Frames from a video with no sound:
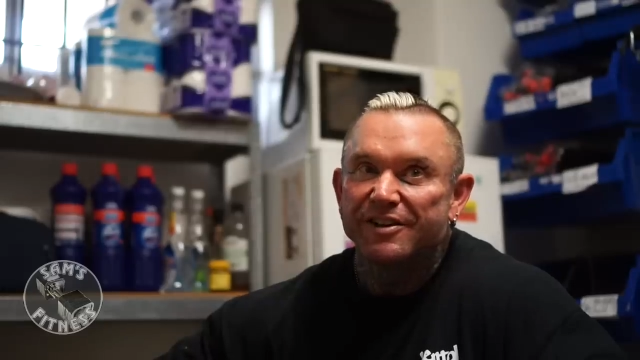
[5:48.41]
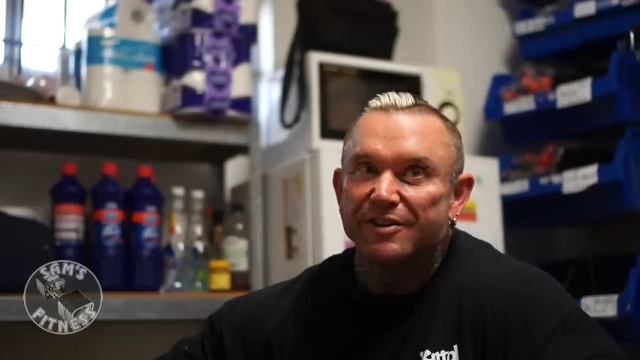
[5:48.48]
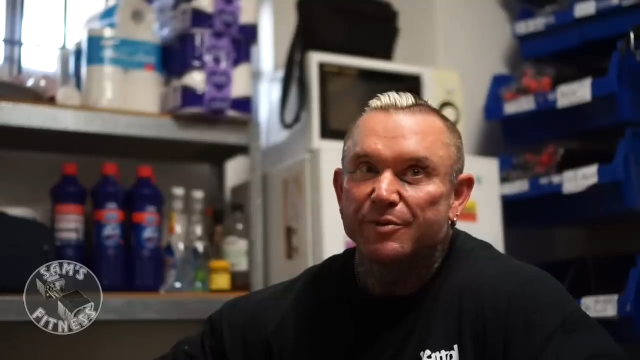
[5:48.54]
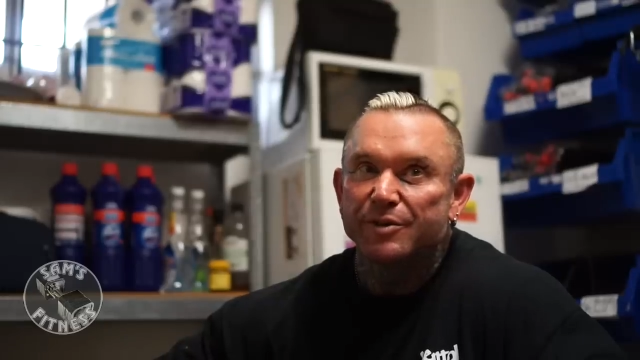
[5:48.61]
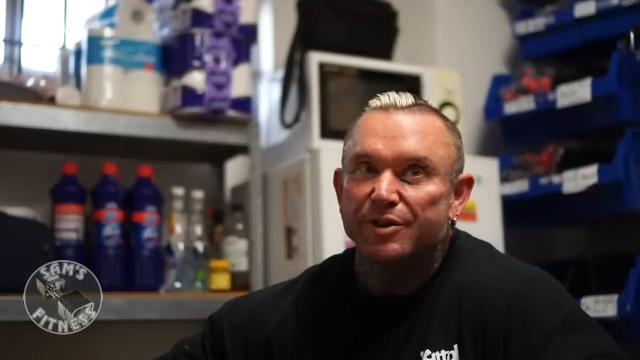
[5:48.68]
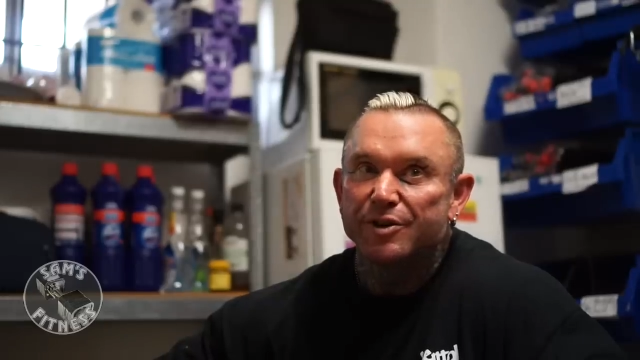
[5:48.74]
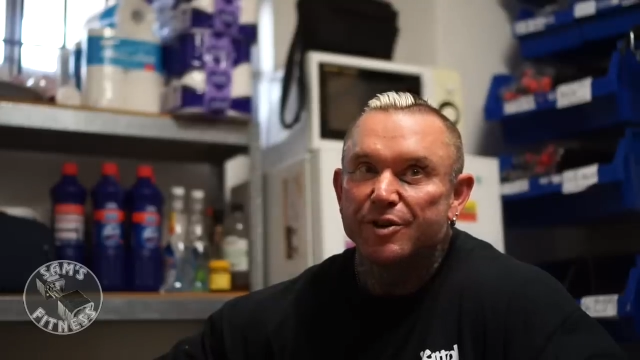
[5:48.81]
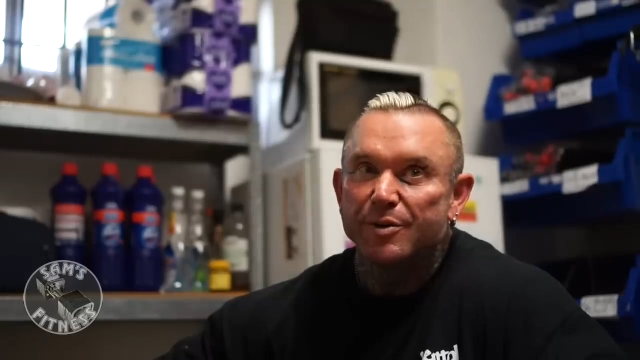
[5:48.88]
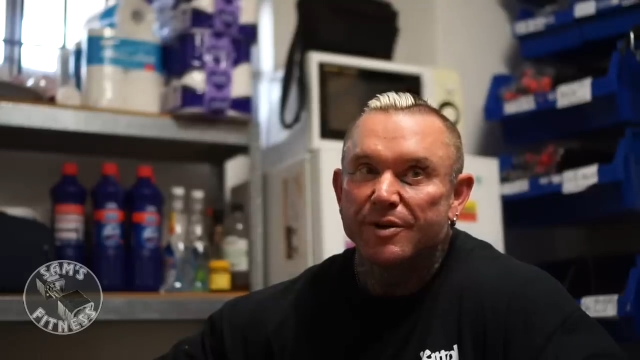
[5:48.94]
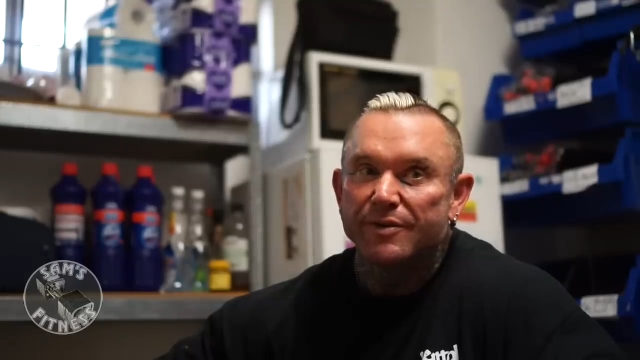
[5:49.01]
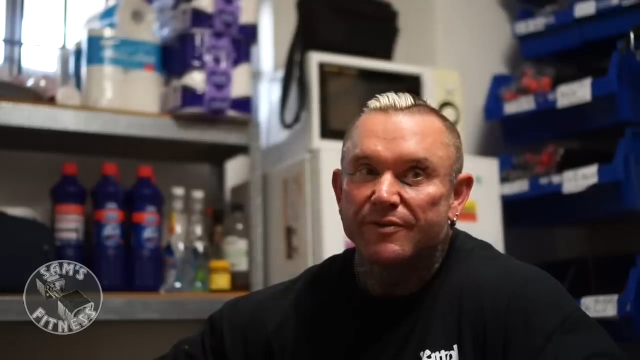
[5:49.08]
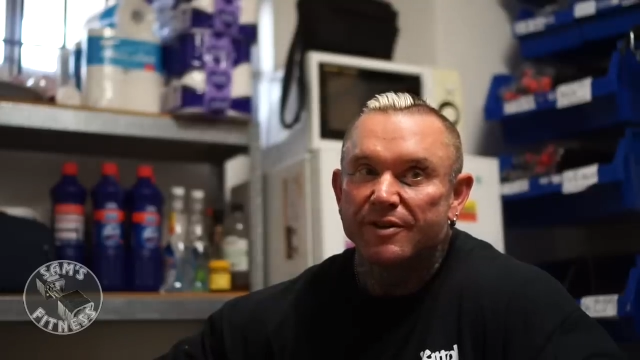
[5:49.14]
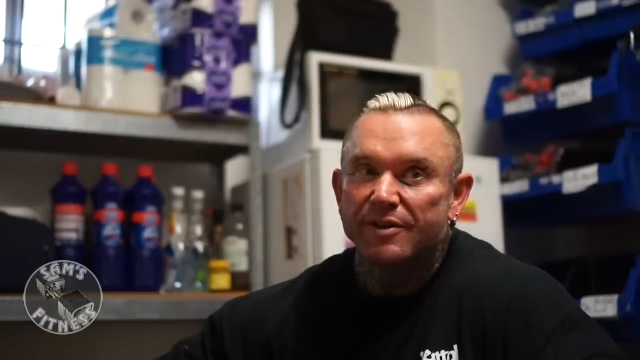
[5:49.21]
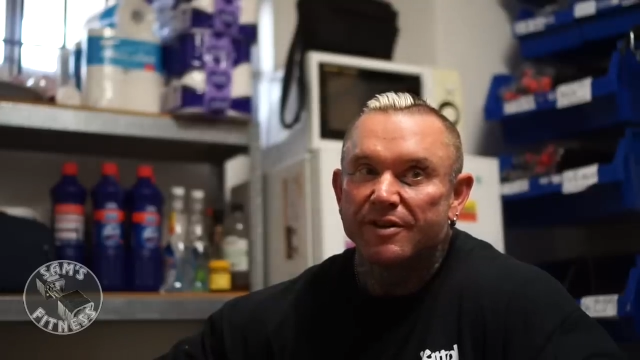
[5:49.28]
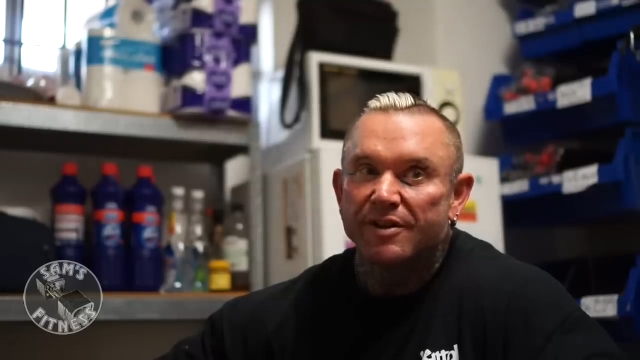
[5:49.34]
Then when you do have
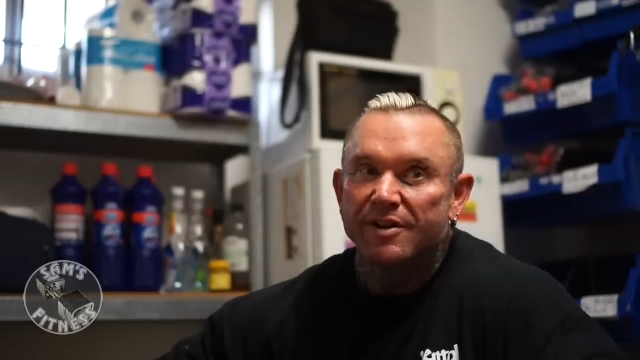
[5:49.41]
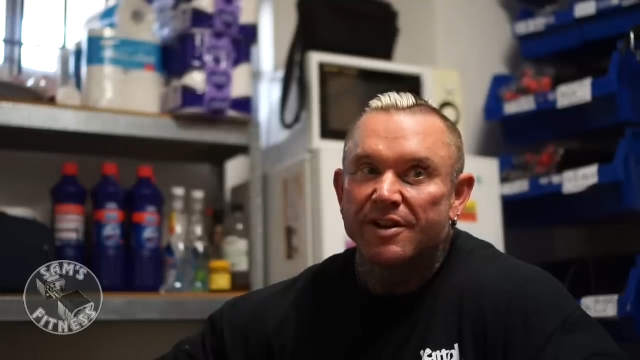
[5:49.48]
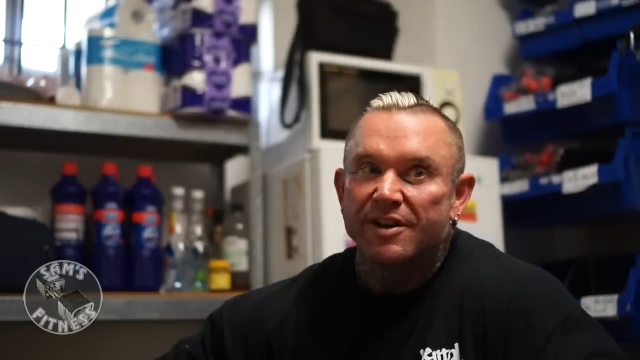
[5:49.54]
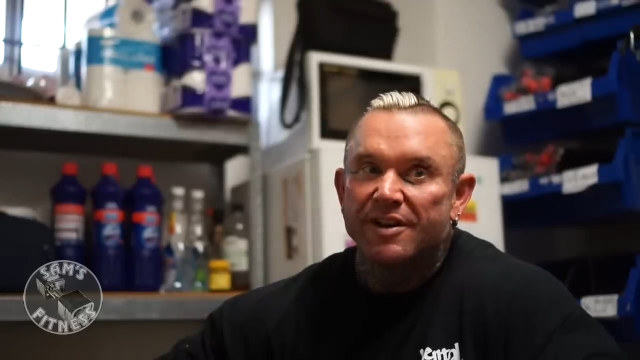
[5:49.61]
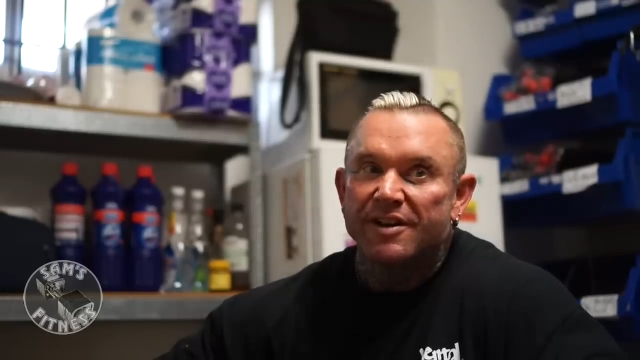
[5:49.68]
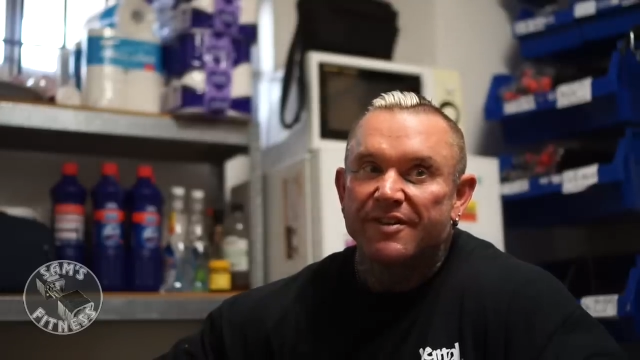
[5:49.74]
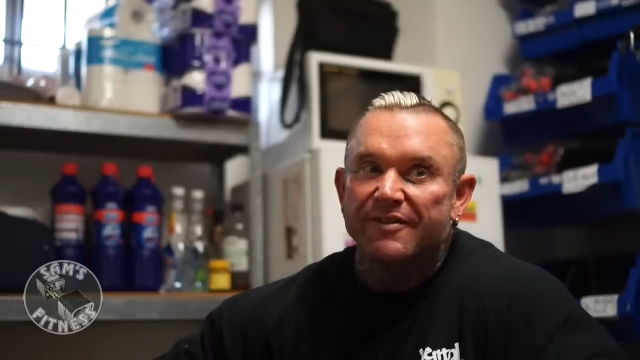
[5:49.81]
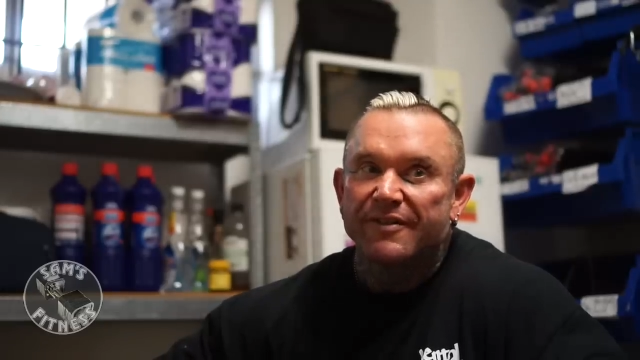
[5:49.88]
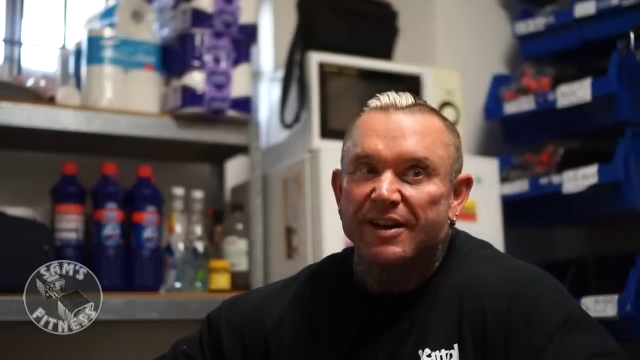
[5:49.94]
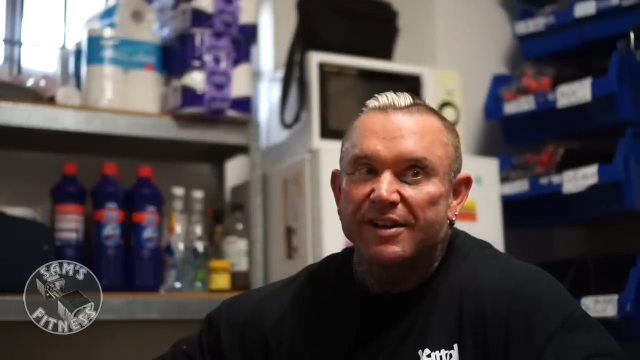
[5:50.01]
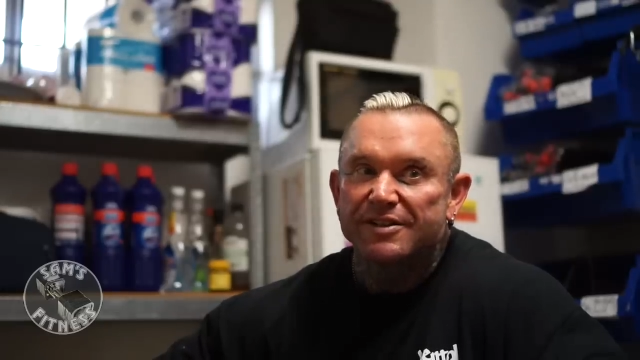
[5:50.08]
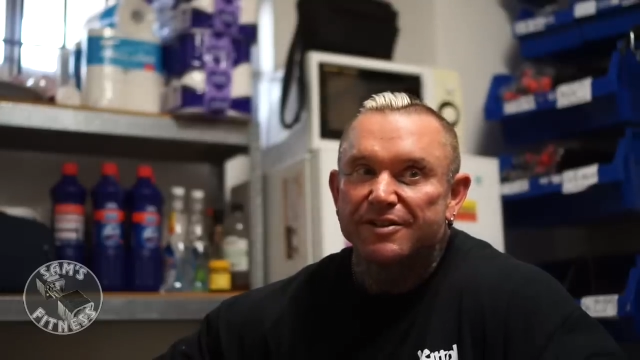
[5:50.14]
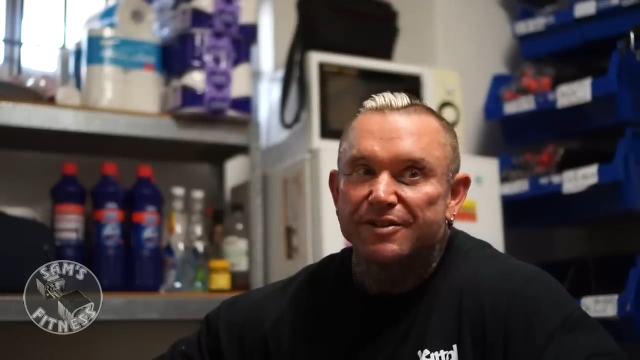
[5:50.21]
the fats